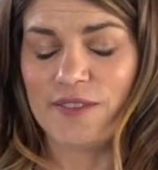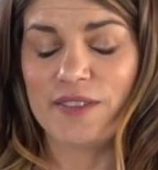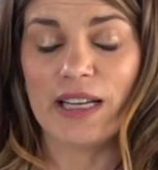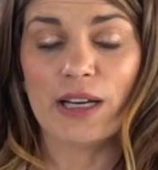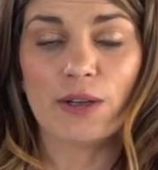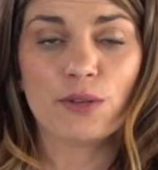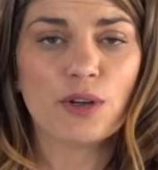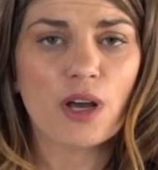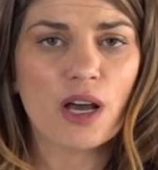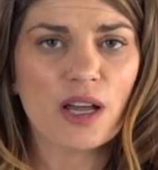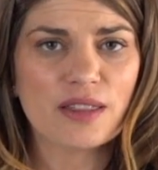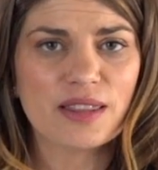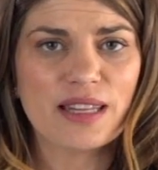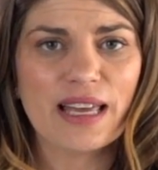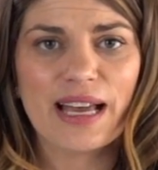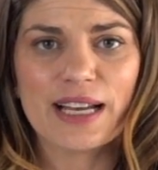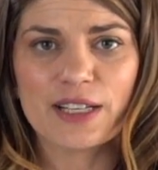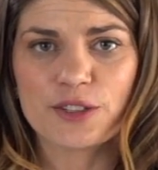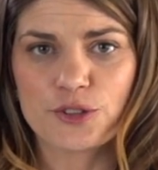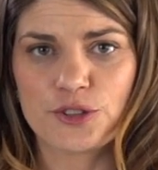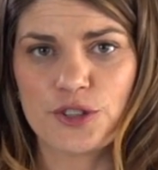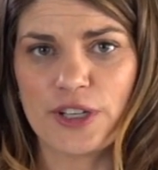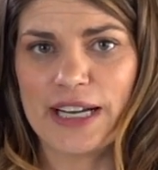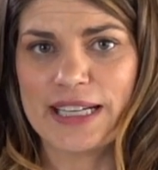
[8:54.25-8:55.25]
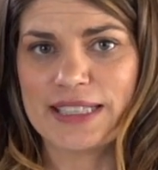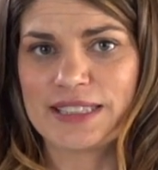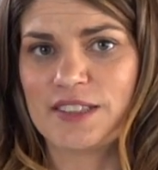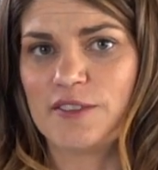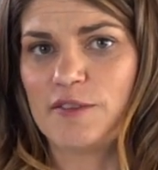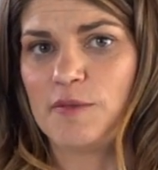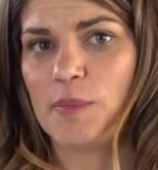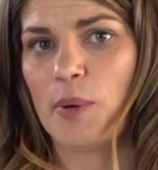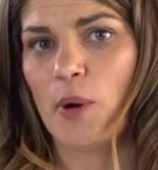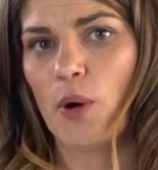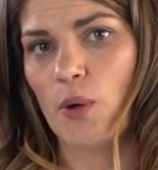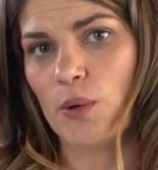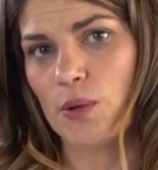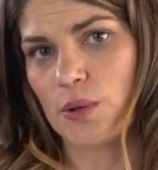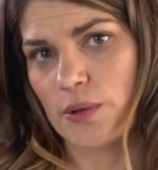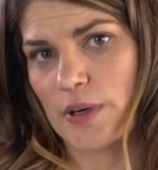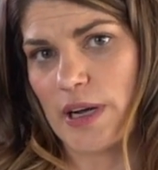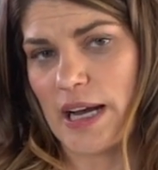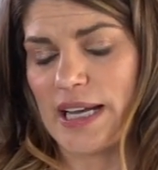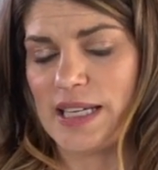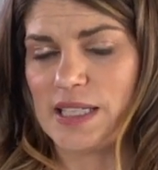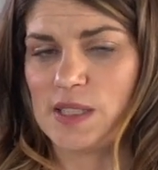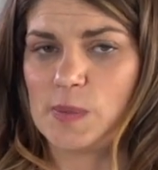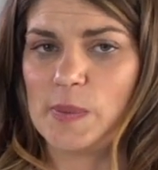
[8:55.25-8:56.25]
now not the XTRActive
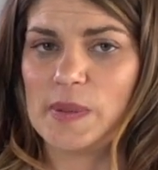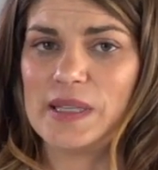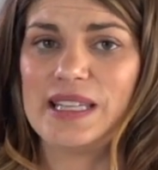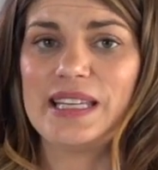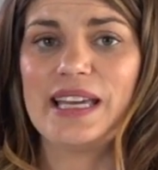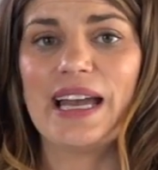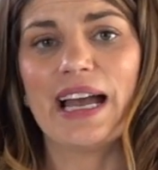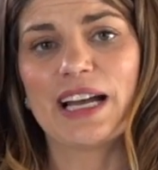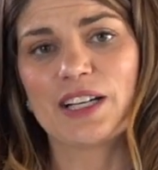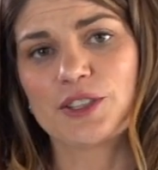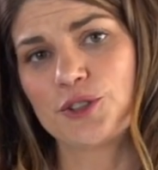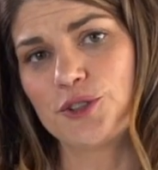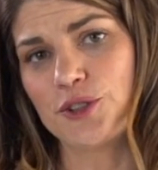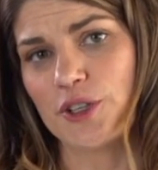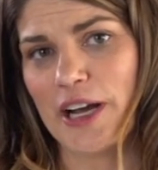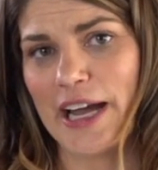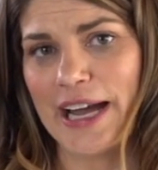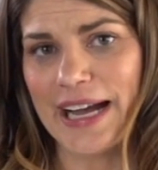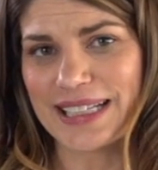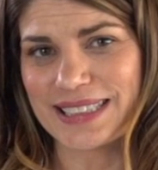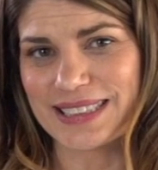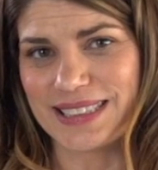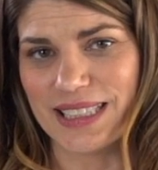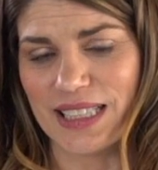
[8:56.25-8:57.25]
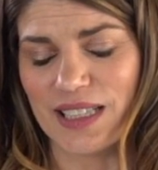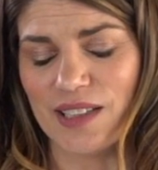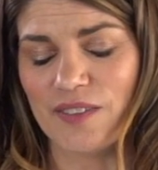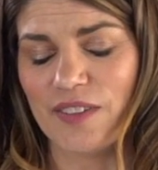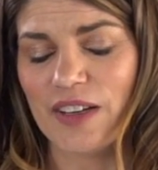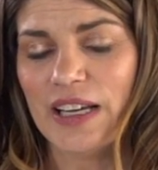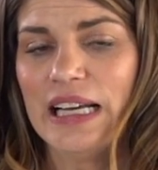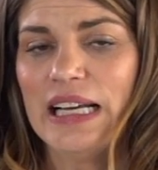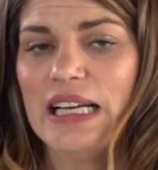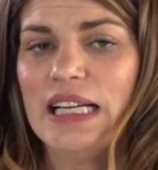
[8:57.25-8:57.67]
polarized, but the XTRActive,